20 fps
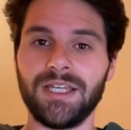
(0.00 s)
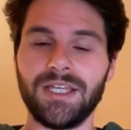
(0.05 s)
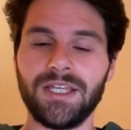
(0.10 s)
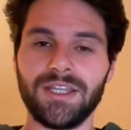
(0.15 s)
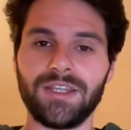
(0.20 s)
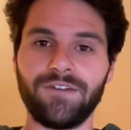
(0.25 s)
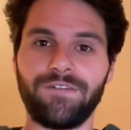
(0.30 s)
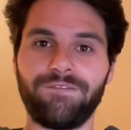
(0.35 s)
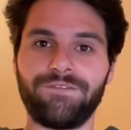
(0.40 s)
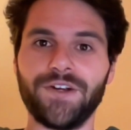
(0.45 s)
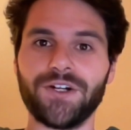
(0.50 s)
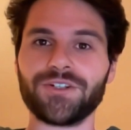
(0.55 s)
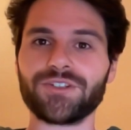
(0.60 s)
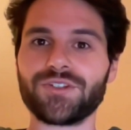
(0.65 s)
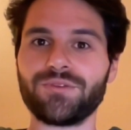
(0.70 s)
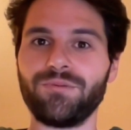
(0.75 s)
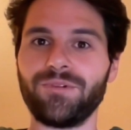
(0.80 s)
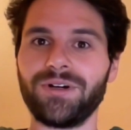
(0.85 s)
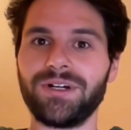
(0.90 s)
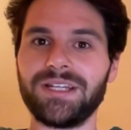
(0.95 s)
The
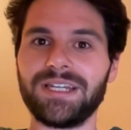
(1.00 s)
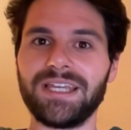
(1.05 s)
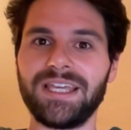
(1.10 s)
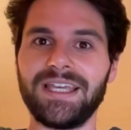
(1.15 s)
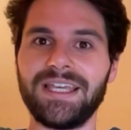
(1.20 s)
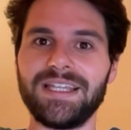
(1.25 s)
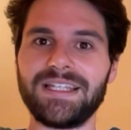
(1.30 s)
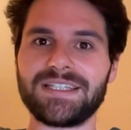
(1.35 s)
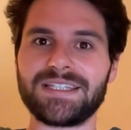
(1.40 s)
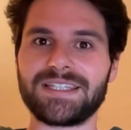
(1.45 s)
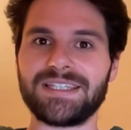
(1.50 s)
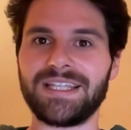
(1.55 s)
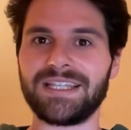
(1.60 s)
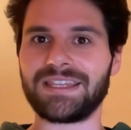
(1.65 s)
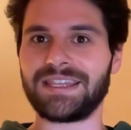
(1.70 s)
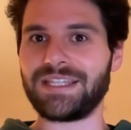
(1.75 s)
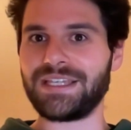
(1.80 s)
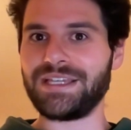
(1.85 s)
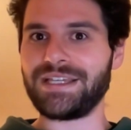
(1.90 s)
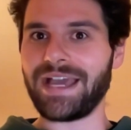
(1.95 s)
first one is
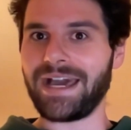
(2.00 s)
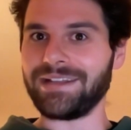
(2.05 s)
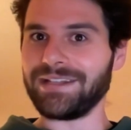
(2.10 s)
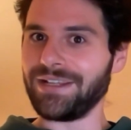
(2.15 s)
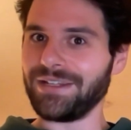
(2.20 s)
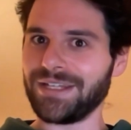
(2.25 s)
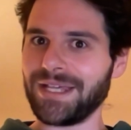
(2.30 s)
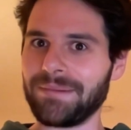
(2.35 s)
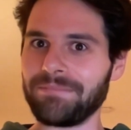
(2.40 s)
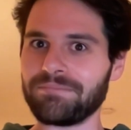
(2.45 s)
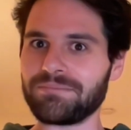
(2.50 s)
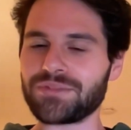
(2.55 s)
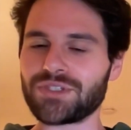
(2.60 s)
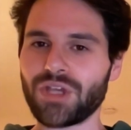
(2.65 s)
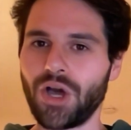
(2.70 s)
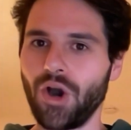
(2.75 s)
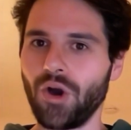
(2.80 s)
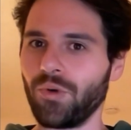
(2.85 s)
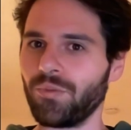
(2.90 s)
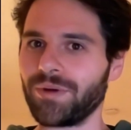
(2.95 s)
that the LLMs
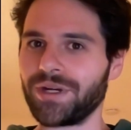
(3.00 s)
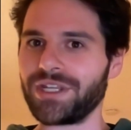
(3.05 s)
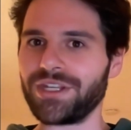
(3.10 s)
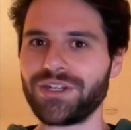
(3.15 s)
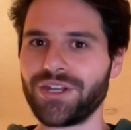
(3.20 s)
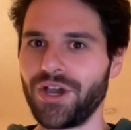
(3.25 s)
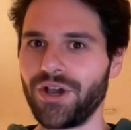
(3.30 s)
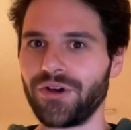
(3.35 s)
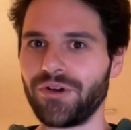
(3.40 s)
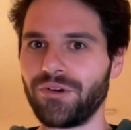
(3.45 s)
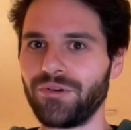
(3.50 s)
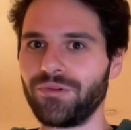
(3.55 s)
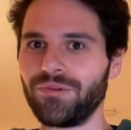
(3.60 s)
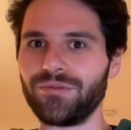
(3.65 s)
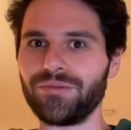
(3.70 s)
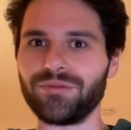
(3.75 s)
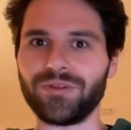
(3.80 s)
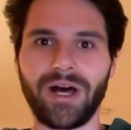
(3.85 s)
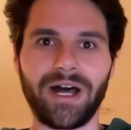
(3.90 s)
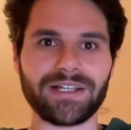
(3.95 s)
already know
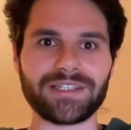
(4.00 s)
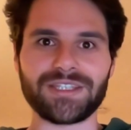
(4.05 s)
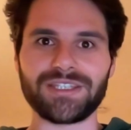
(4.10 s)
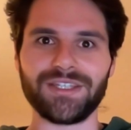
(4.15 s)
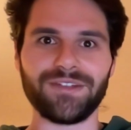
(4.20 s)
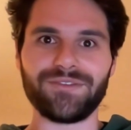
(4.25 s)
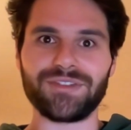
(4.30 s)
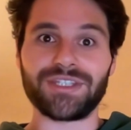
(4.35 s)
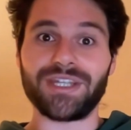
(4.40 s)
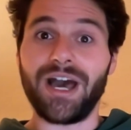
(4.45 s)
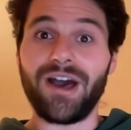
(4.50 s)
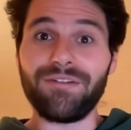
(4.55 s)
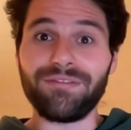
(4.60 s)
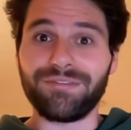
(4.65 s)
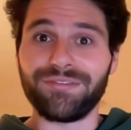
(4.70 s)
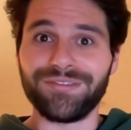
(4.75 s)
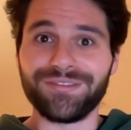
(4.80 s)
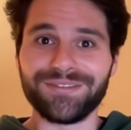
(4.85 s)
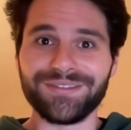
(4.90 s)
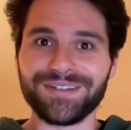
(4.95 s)
lots of stuff.
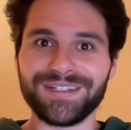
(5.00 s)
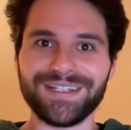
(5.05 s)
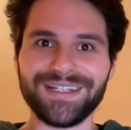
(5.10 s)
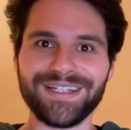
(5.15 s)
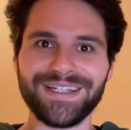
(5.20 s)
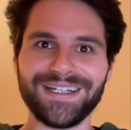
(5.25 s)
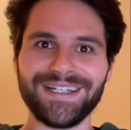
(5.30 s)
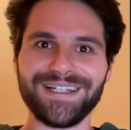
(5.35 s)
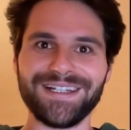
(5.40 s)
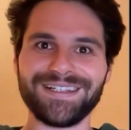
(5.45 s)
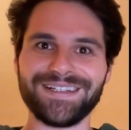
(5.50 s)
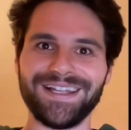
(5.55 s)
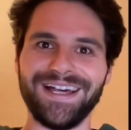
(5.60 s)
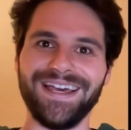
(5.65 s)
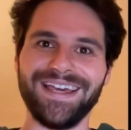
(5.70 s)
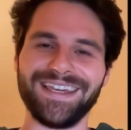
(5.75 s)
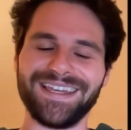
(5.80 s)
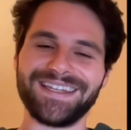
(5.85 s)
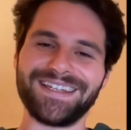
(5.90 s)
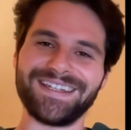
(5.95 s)

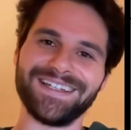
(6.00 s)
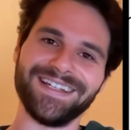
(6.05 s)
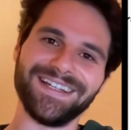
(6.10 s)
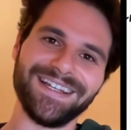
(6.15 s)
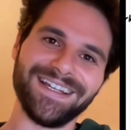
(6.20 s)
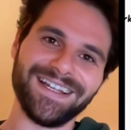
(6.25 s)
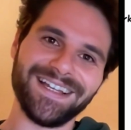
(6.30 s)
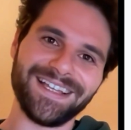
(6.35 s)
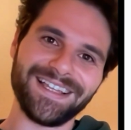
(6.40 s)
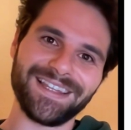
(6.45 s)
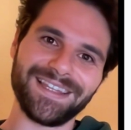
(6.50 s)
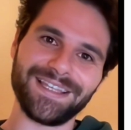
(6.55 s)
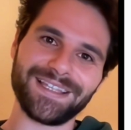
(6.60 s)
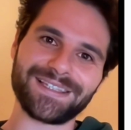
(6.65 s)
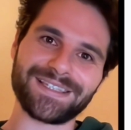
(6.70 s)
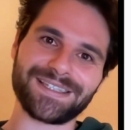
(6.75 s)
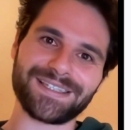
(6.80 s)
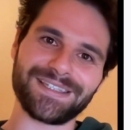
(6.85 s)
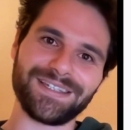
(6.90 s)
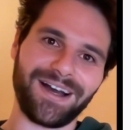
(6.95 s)
Like,
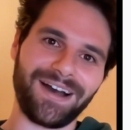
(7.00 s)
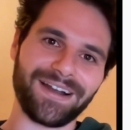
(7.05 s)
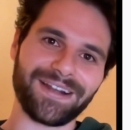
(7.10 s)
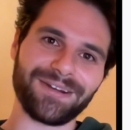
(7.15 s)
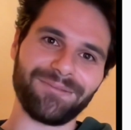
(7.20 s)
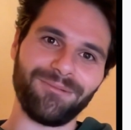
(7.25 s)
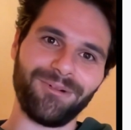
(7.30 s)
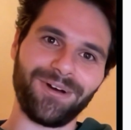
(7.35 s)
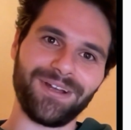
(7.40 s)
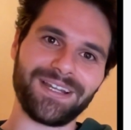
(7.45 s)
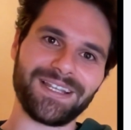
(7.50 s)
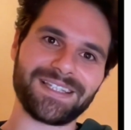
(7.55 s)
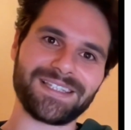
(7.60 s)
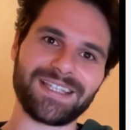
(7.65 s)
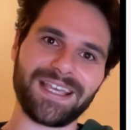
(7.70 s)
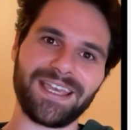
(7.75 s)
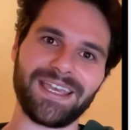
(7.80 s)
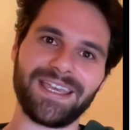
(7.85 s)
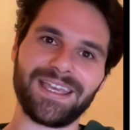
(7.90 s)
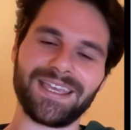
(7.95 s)
this dotted one is
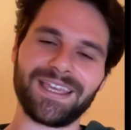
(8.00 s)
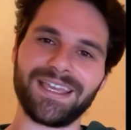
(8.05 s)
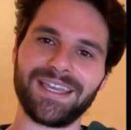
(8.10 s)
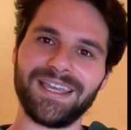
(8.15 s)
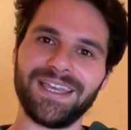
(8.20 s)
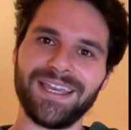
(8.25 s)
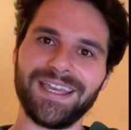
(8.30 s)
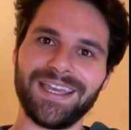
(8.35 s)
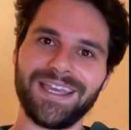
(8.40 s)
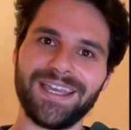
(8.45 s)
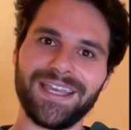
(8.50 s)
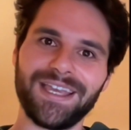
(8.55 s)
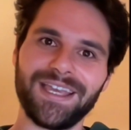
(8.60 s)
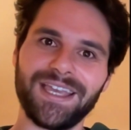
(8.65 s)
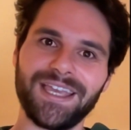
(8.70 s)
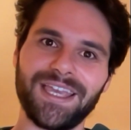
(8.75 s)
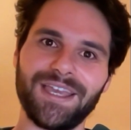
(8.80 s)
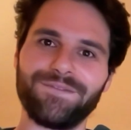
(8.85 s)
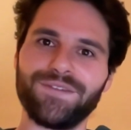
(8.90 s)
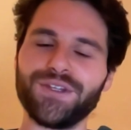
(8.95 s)
saying,
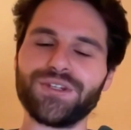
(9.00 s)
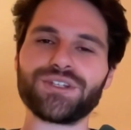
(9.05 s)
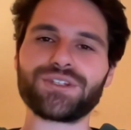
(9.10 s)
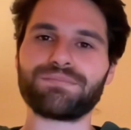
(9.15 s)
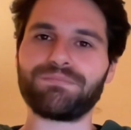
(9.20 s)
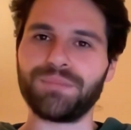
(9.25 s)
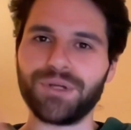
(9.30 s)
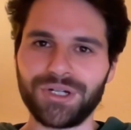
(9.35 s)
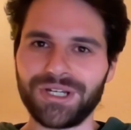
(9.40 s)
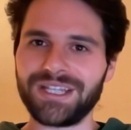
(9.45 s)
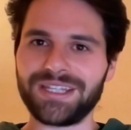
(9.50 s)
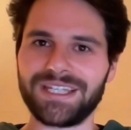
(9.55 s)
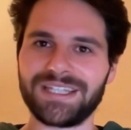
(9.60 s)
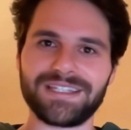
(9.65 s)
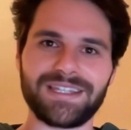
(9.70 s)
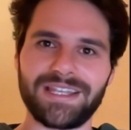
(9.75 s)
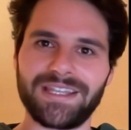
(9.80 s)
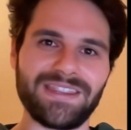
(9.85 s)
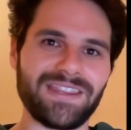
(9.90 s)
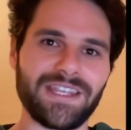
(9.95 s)
if you just put this
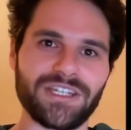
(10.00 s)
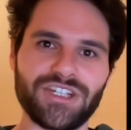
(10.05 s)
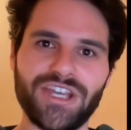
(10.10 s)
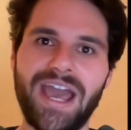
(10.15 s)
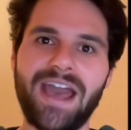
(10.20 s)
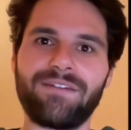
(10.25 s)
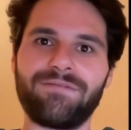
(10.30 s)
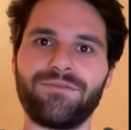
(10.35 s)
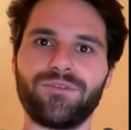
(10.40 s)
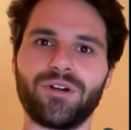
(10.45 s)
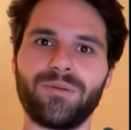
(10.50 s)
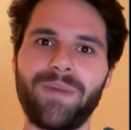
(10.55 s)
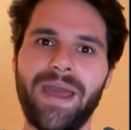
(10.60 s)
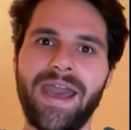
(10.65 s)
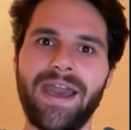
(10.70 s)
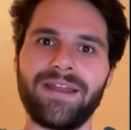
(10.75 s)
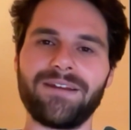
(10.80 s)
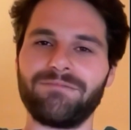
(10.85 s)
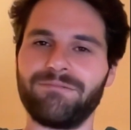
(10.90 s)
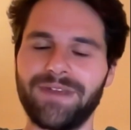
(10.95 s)
in the chat
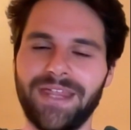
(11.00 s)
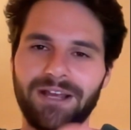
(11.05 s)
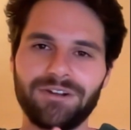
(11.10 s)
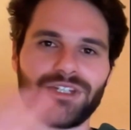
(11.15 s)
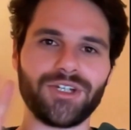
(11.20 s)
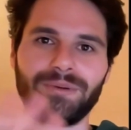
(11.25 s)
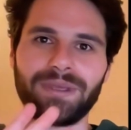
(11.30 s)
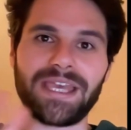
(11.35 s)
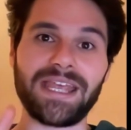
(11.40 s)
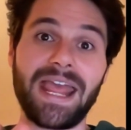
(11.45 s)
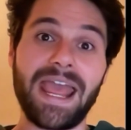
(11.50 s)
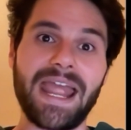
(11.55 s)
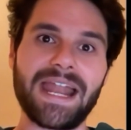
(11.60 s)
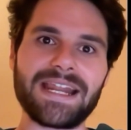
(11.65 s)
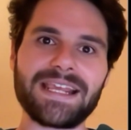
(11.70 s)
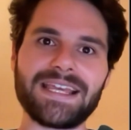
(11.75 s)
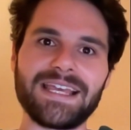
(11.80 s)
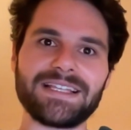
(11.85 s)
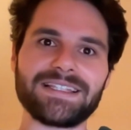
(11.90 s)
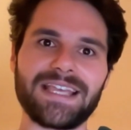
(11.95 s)
format without showing it
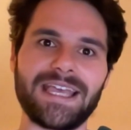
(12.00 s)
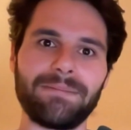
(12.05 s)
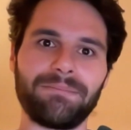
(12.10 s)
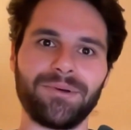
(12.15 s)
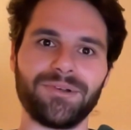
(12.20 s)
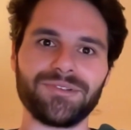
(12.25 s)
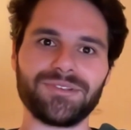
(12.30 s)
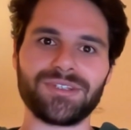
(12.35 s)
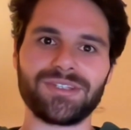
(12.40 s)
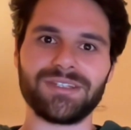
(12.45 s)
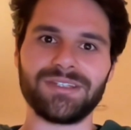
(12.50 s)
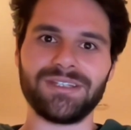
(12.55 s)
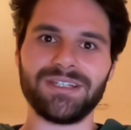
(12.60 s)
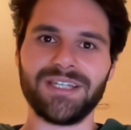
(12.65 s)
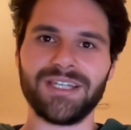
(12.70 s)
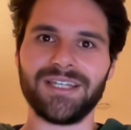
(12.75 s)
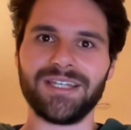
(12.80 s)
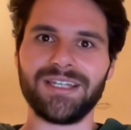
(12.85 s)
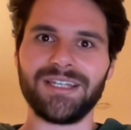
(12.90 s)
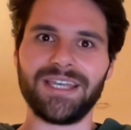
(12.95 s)
any examples,
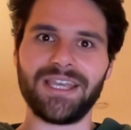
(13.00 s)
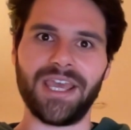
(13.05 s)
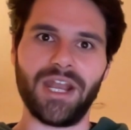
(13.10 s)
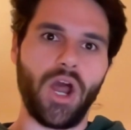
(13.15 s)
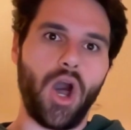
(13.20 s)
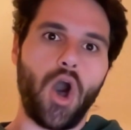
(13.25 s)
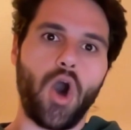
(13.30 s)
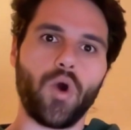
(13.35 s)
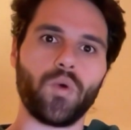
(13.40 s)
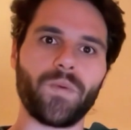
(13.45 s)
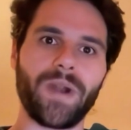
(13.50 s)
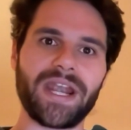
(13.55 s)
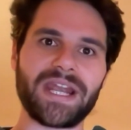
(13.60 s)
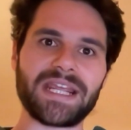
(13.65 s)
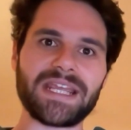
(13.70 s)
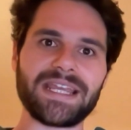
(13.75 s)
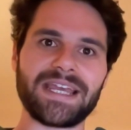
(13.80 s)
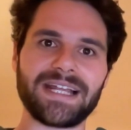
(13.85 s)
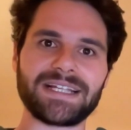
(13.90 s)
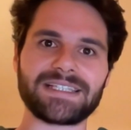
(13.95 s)
it
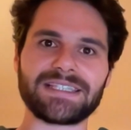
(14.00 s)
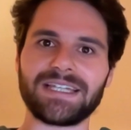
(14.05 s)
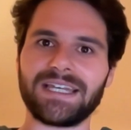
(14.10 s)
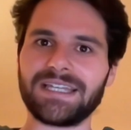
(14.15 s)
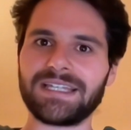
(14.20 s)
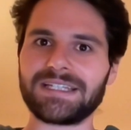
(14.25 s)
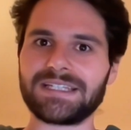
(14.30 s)
already gets like